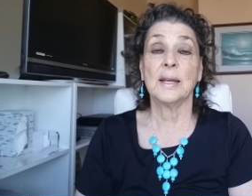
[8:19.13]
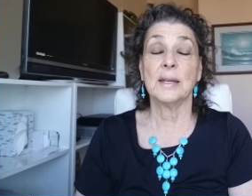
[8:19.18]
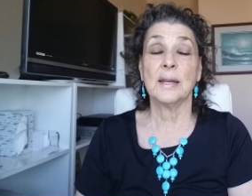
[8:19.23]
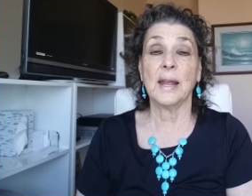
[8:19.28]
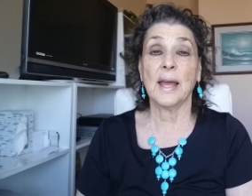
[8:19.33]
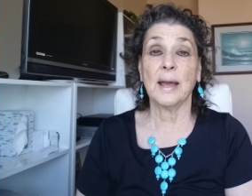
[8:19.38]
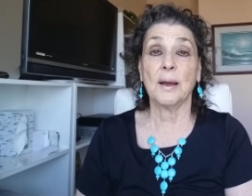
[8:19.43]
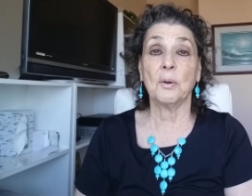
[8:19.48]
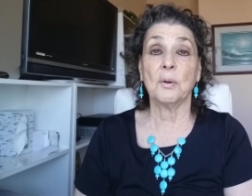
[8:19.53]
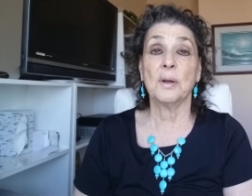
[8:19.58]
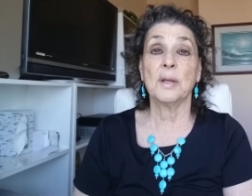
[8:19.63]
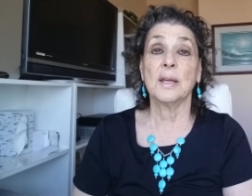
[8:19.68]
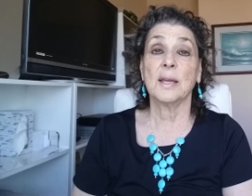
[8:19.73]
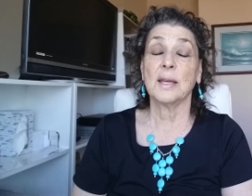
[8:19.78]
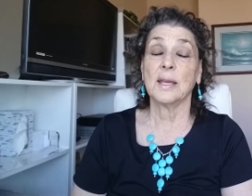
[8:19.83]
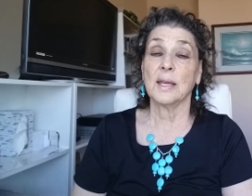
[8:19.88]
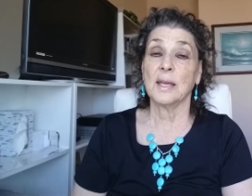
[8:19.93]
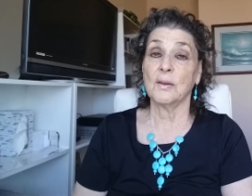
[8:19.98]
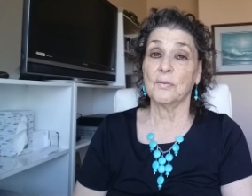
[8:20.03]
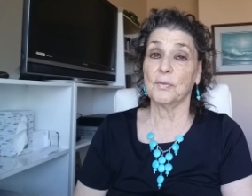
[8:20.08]
Now,
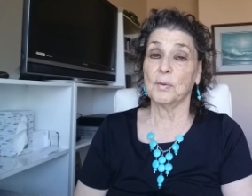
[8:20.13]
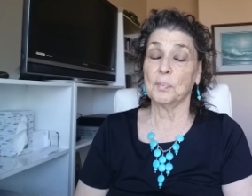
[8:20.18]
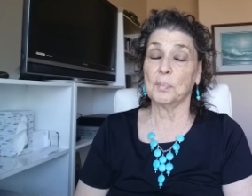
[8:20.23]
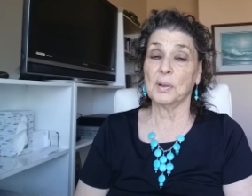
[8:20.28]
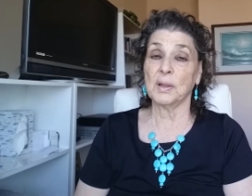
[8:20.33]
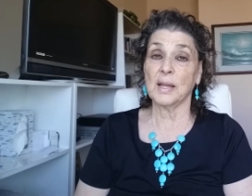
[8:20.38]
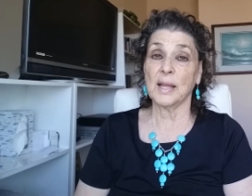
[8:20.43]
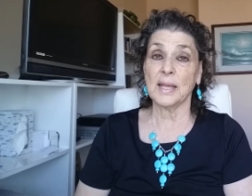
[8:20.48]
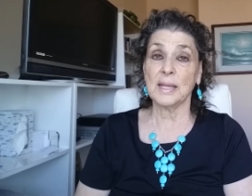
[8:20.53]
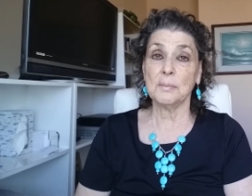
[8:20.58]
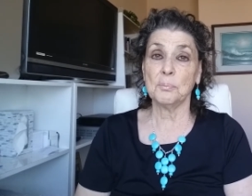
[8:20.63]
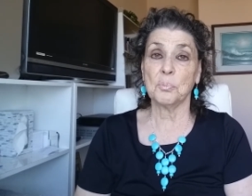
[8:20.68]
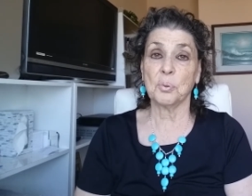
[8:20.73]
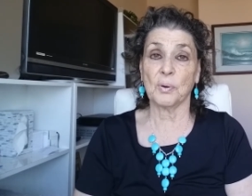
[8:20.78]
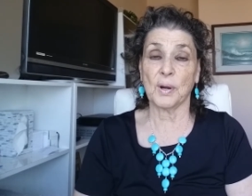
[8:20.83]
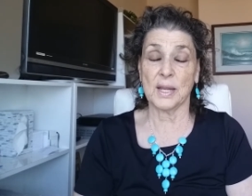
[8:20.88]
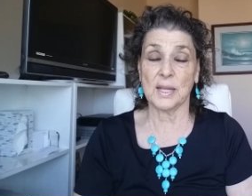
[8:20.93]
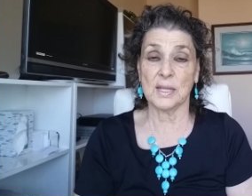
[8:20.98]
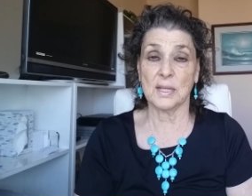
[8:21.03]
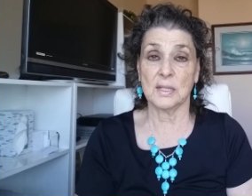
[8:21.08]
if a plate
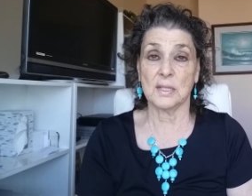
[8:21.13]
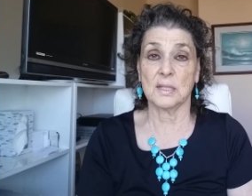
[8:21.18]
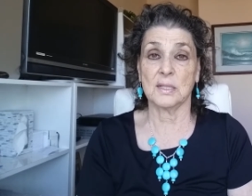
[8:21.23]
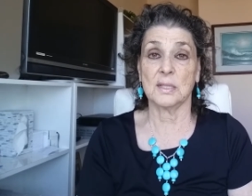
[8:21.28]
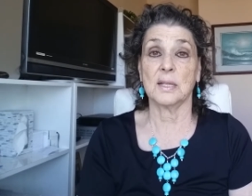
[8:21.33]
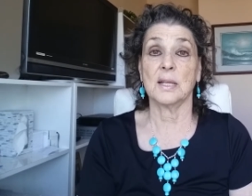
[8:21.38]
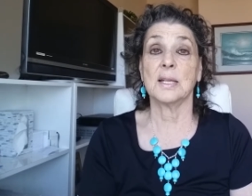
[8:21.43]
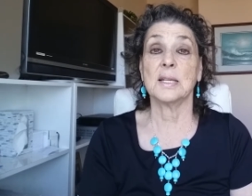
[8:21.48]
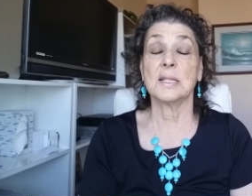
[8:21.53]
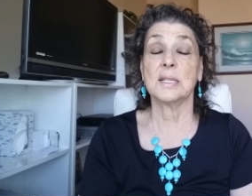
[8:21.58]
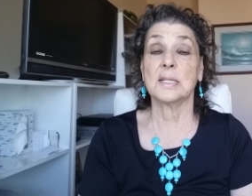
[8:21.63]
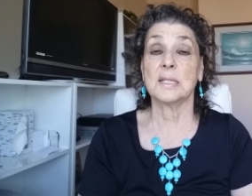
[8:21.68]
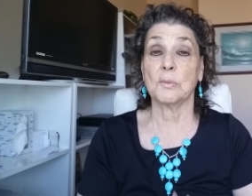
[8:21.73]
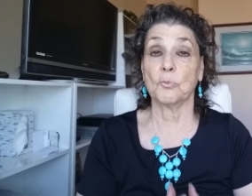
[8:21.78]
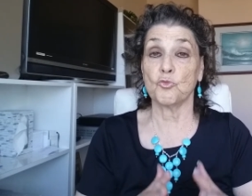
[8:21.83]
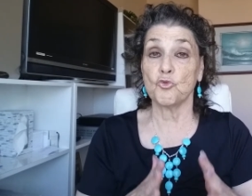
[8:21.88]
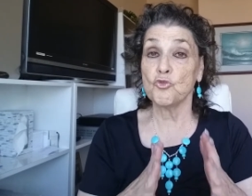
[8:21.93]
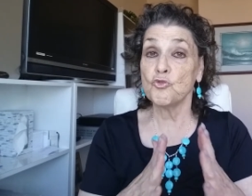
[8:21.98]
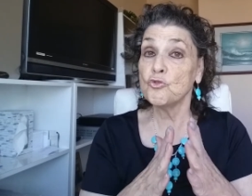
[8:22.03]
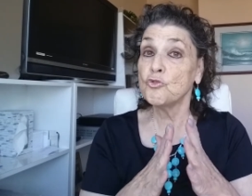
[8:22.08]
breaks
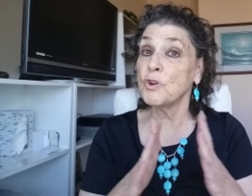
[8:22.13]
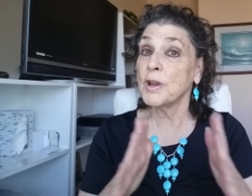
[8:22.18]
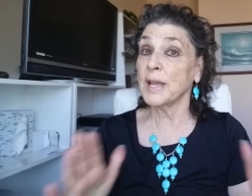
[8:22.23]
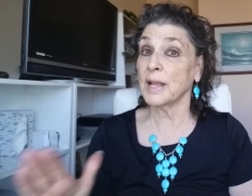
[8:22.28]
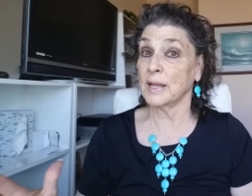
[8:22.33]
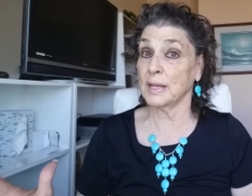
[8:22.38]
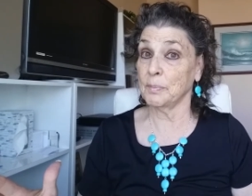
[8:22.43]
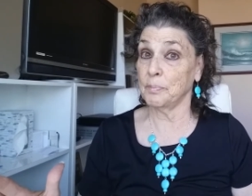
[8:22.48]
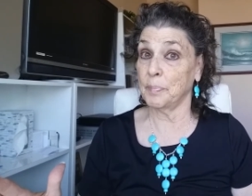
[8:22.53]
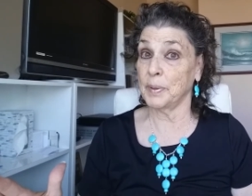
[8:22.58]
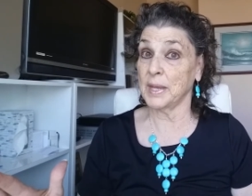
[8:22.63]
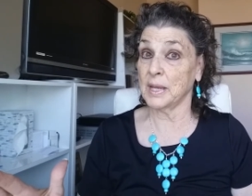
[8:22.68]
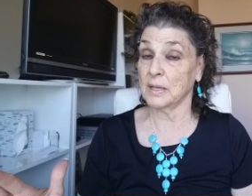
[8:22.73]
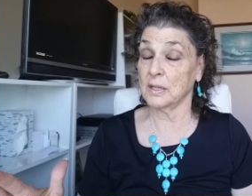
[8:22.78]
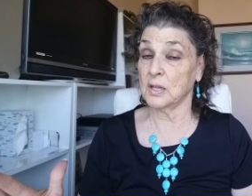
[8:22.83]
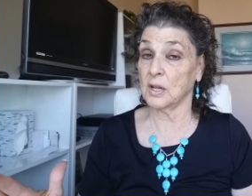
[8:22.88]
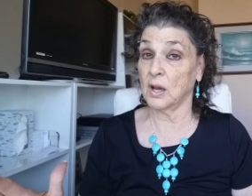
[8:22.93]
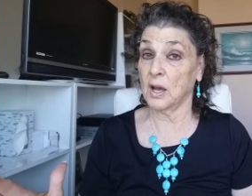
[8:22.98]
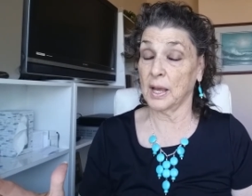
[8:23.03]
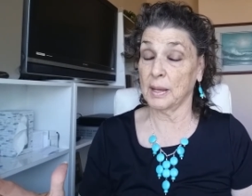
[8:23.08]
really
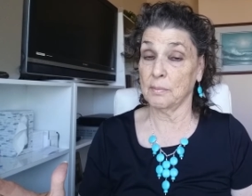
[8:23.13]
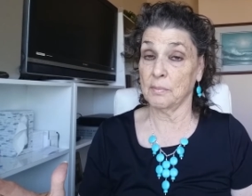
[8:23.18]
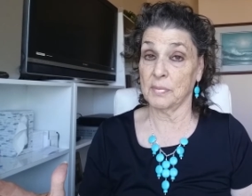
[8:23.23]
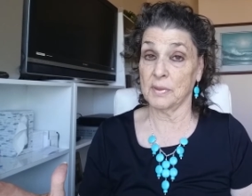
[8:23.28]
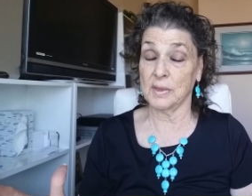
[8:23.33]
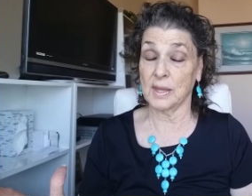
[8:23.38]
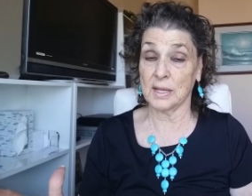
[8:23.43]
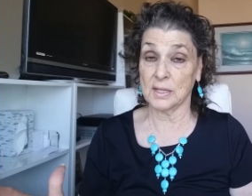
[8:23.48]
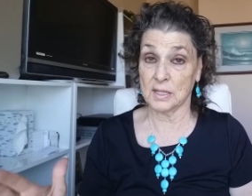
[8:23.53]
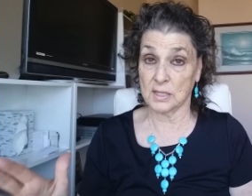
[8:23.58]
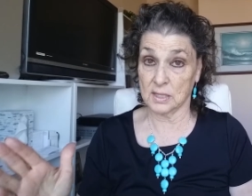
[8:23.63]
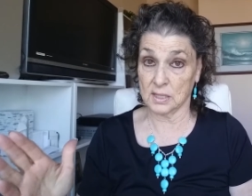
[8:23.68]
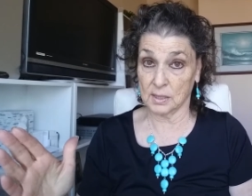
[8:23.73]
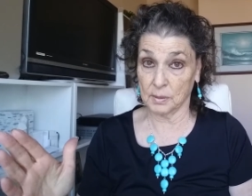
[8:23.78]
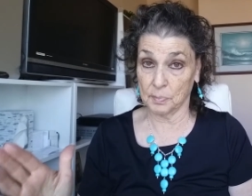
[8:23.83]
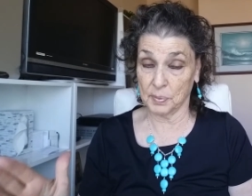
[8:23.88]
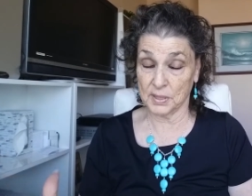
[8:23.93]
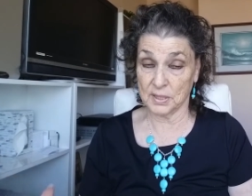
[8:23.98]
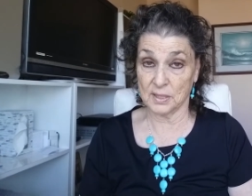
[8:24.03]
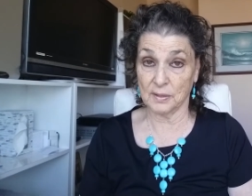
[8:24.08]
big time, that's
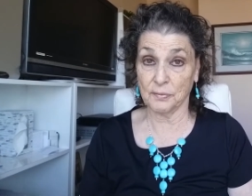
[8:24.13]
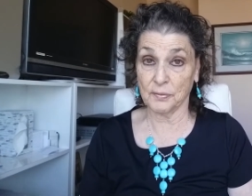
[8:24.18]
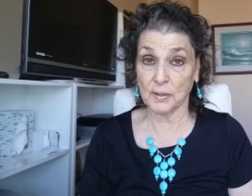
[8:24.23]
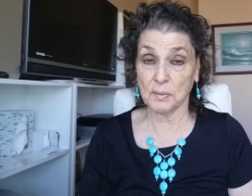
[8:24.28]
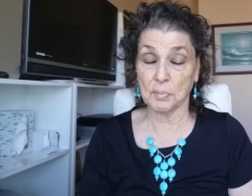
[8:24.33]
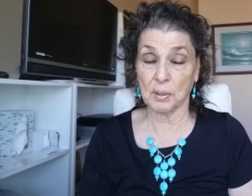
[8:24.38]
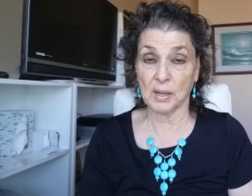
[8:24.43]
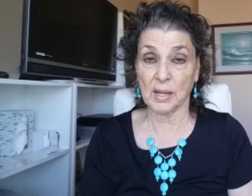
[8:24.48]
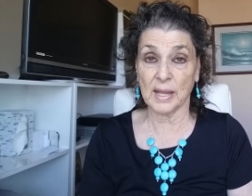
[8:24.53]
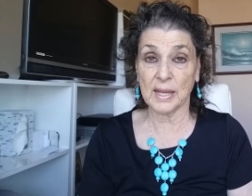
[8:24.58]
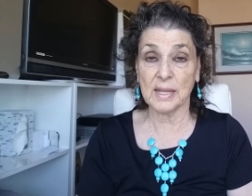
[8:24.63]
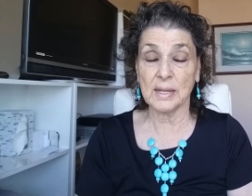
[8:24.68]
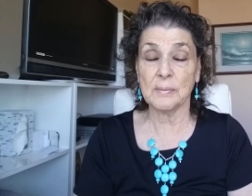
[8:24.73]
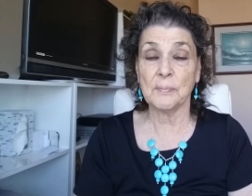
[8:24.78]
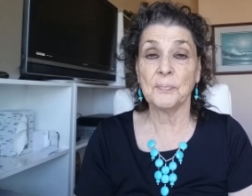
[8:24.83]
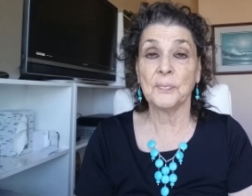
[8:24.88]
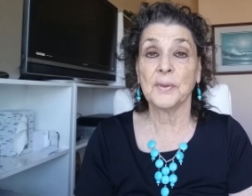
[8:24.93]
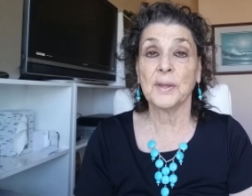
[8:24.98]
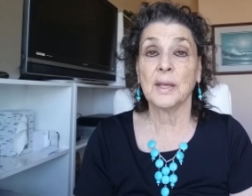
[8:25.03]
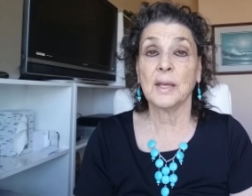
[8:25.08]
the Pacific plate,
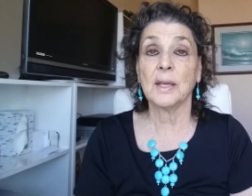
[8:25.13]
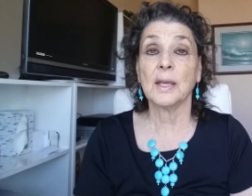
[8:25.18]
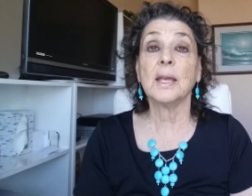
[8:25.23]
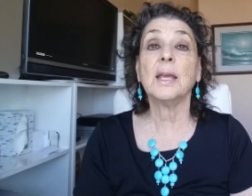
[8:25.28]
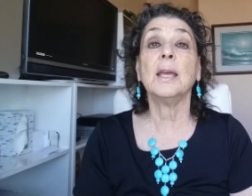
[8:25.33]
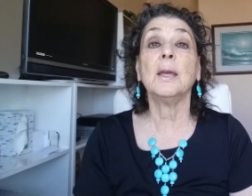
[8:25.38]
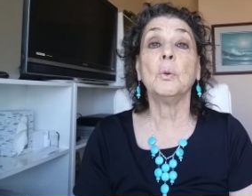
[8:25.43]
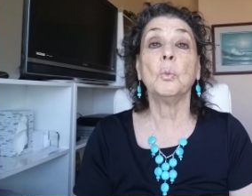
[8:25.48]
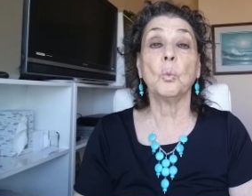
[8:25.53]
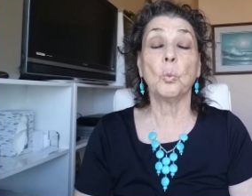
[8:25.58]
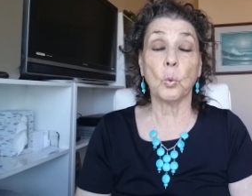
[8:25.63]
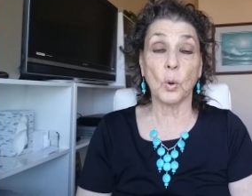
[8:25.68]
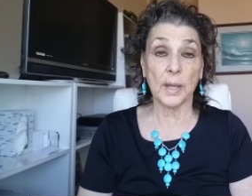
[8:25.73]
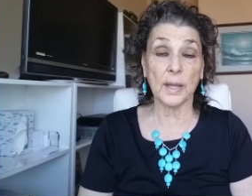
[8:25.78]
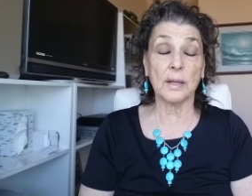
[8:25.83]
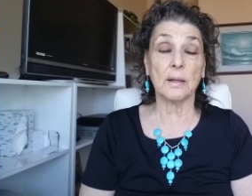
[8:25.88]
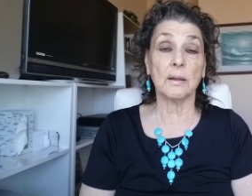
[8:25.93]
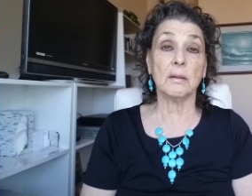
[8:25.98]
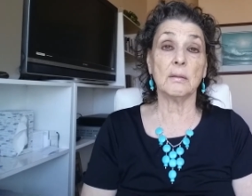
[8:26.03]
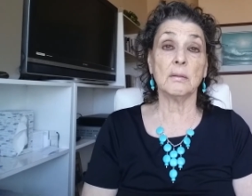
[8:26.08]
it
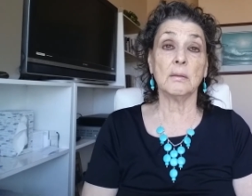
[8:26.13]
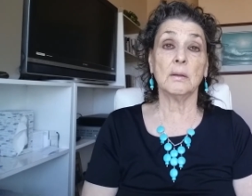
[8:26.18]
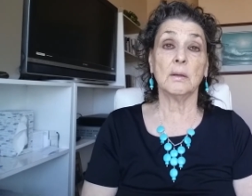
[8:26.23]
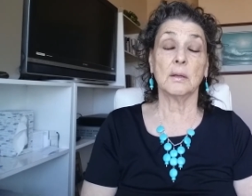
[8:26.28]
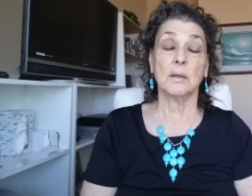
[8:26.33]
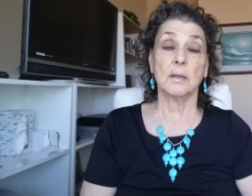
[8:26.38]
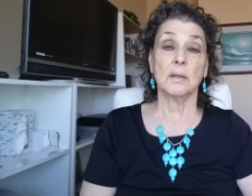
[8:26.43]
will